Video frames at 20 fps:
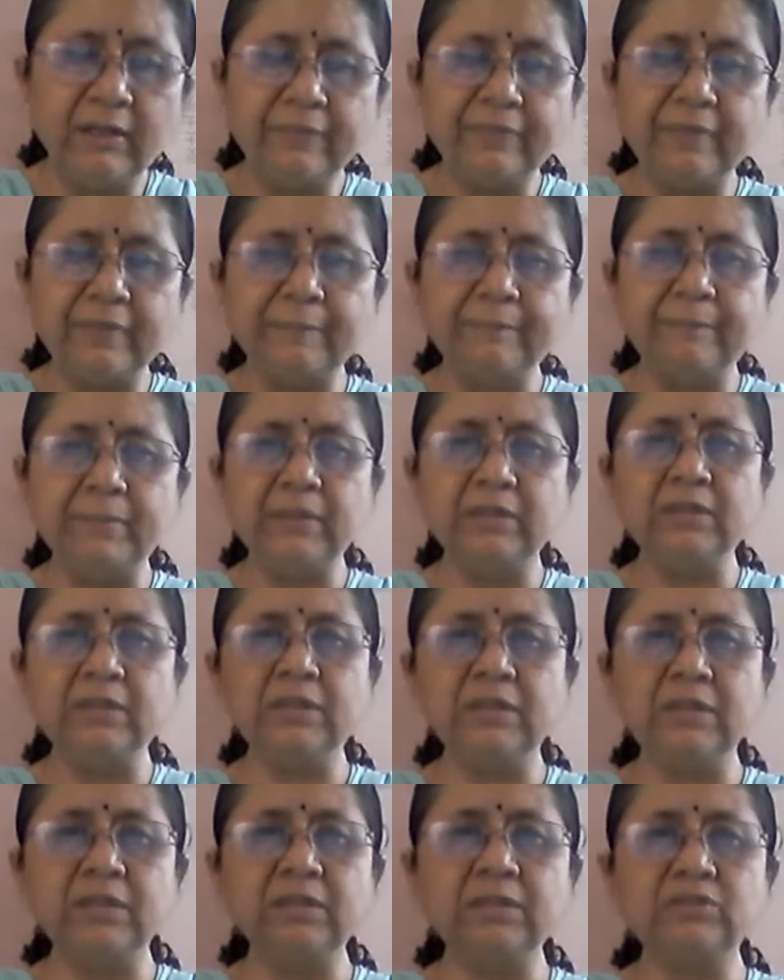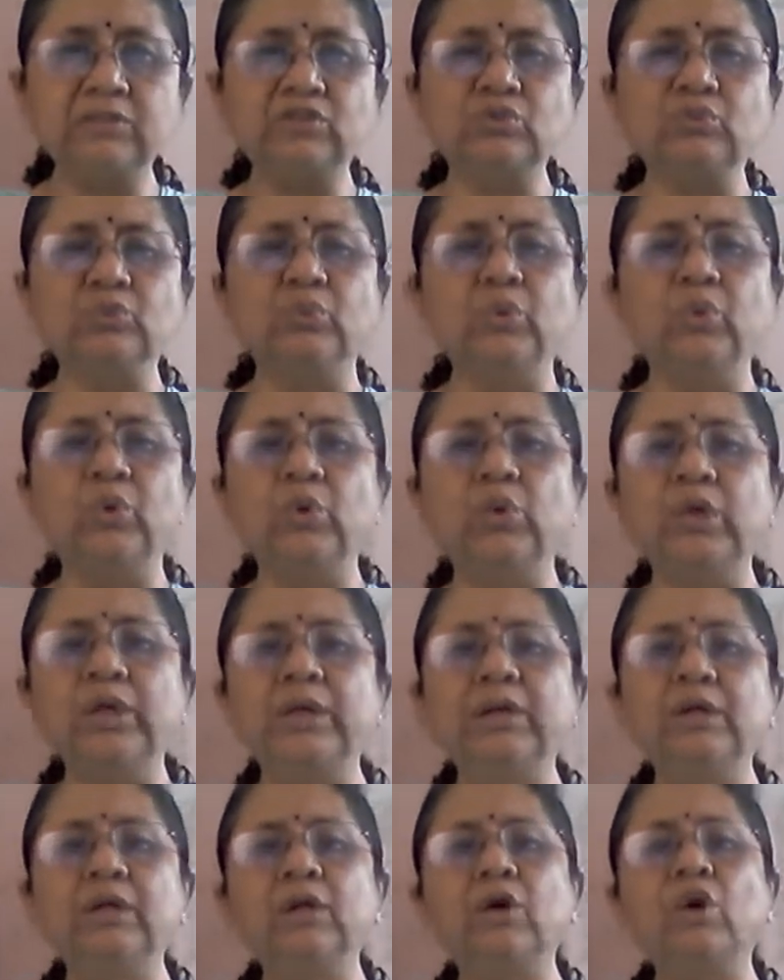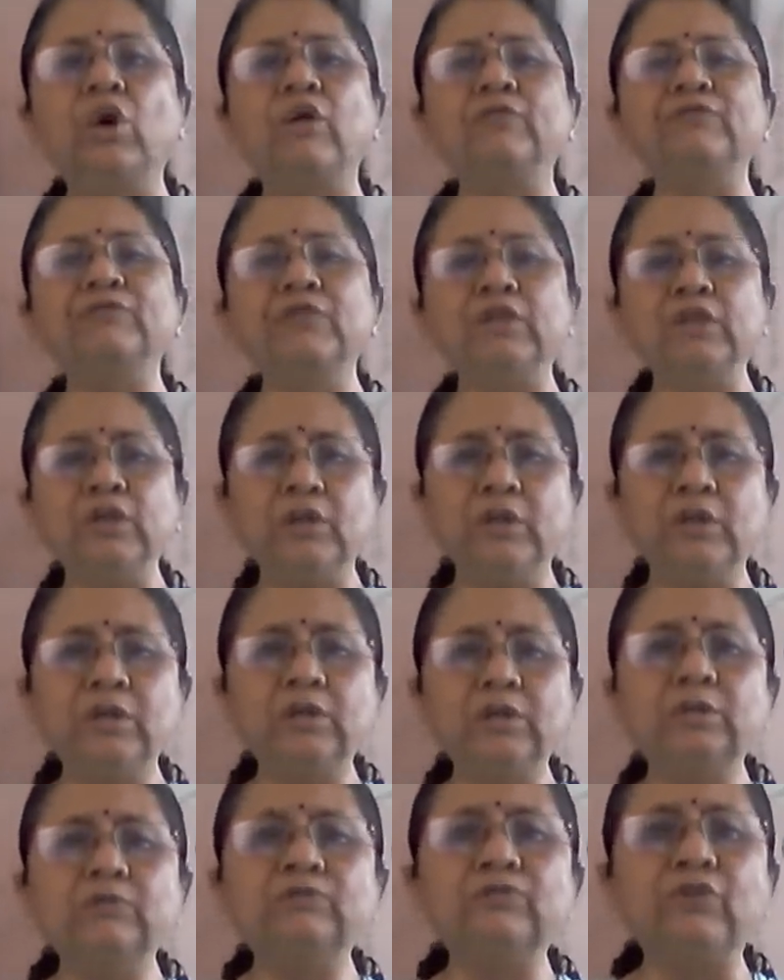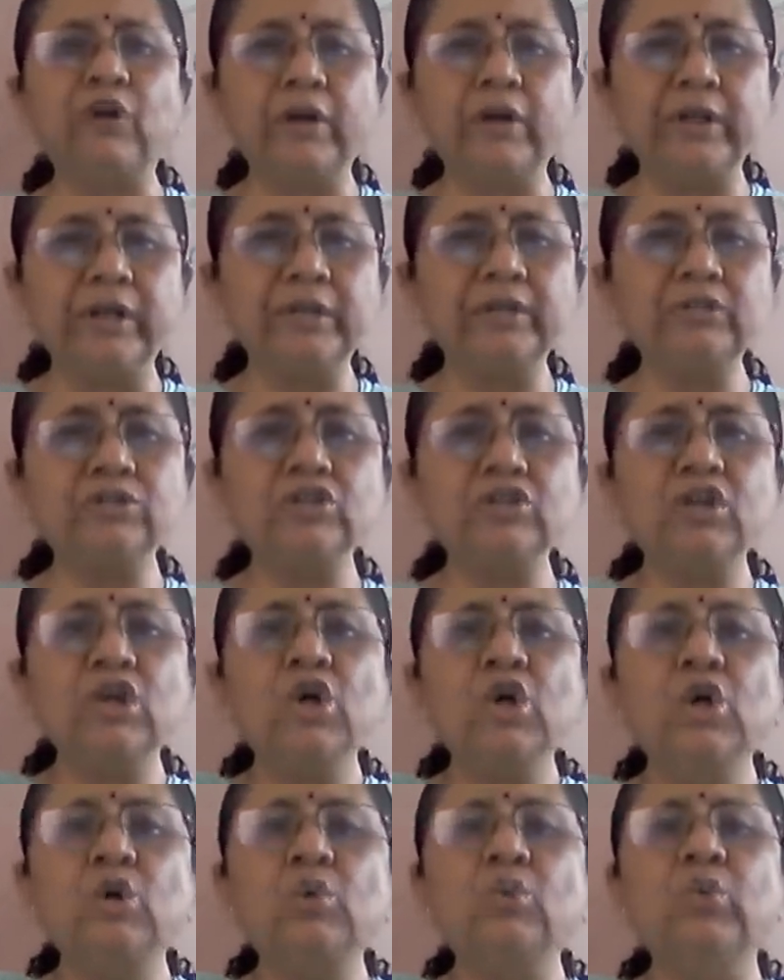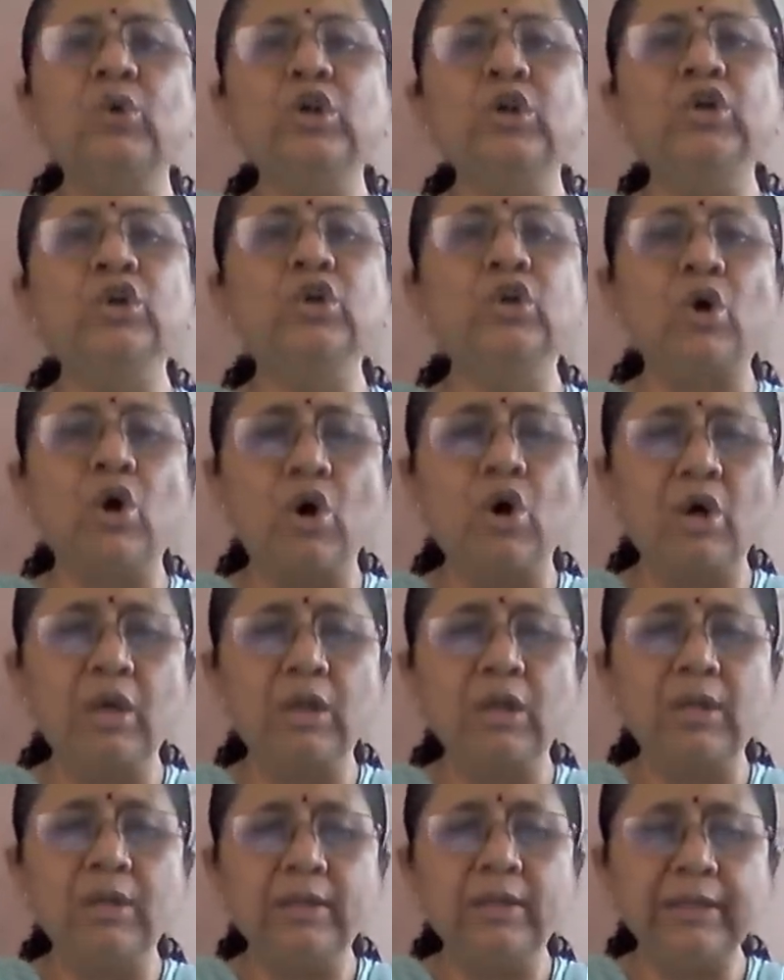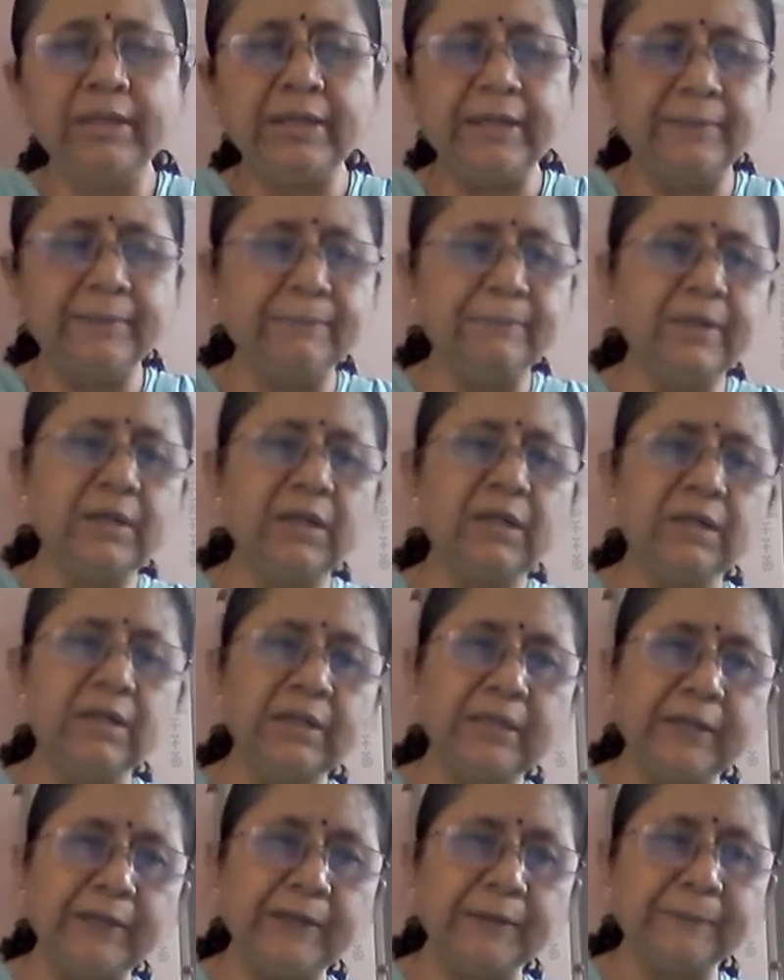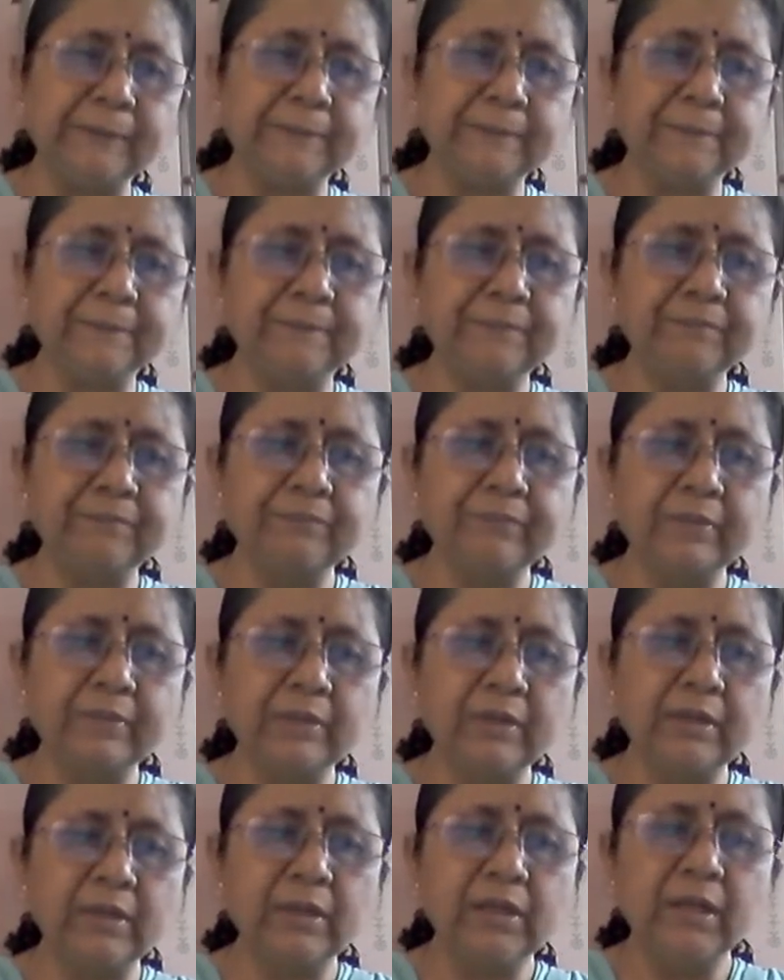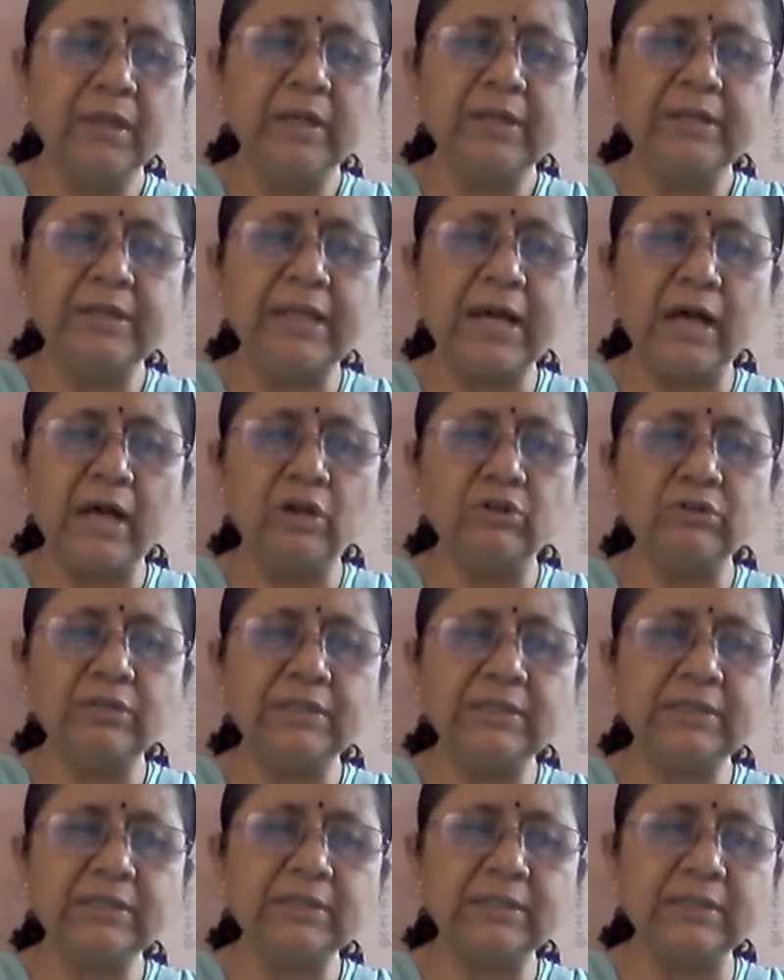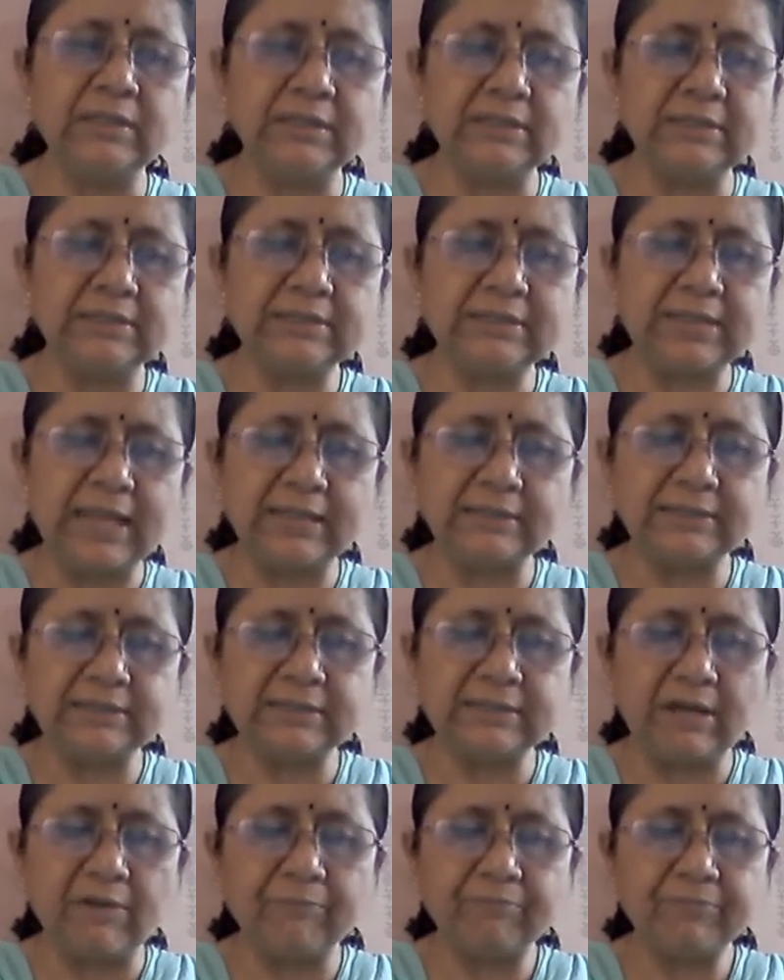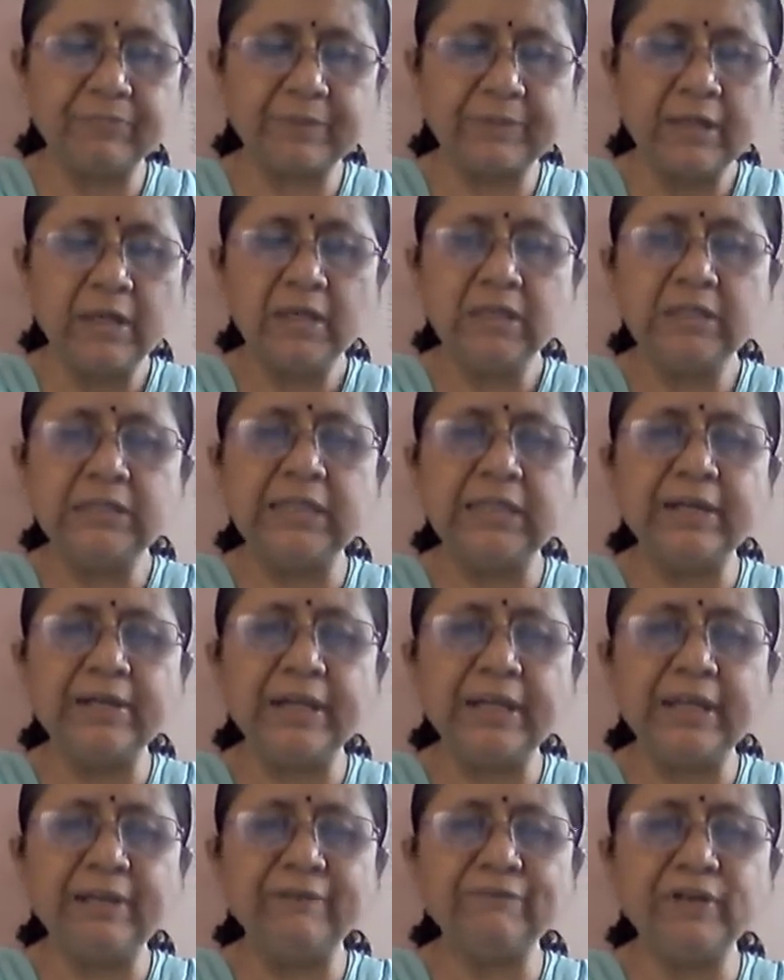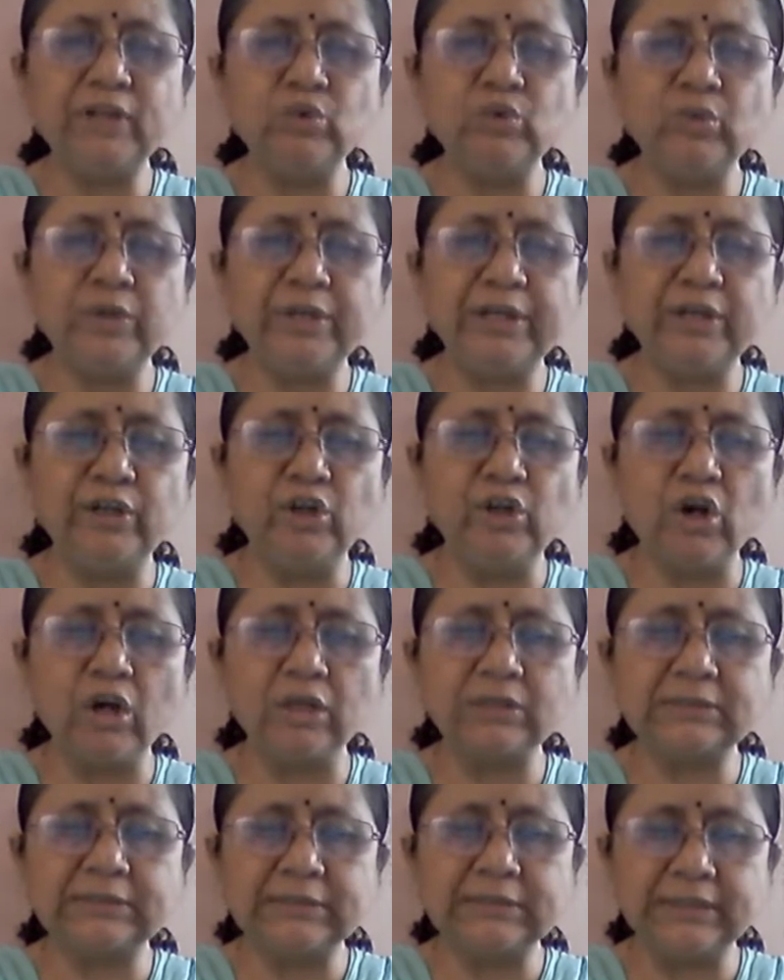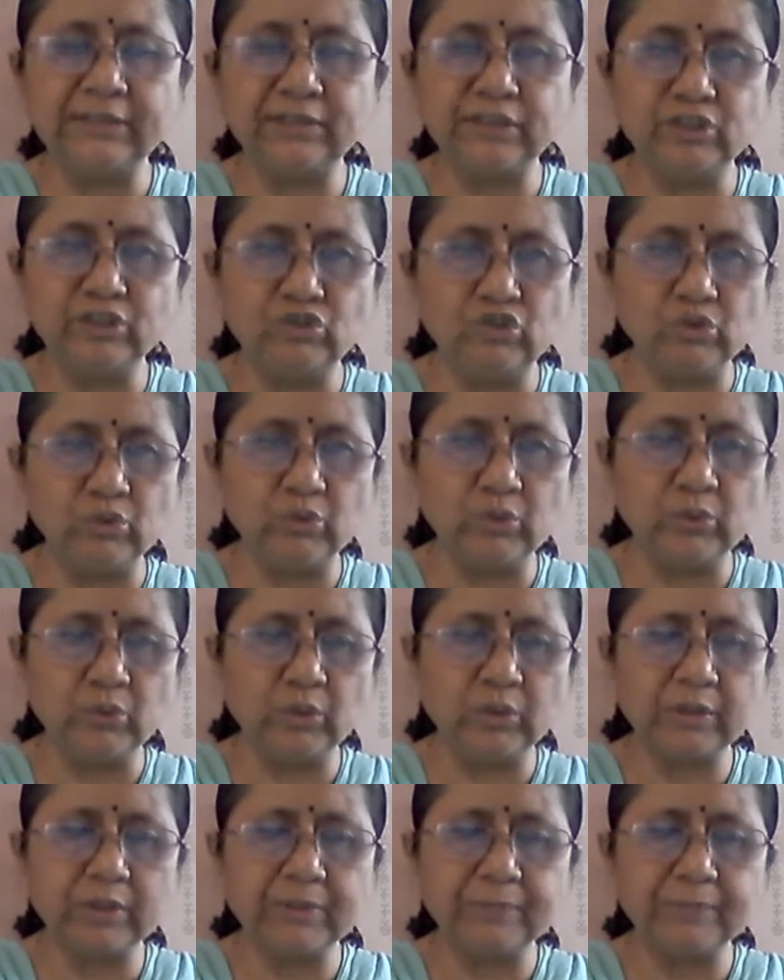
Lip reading: the birds would of the forest would call him a king. Now the third stanza. The raven who did not see the joke,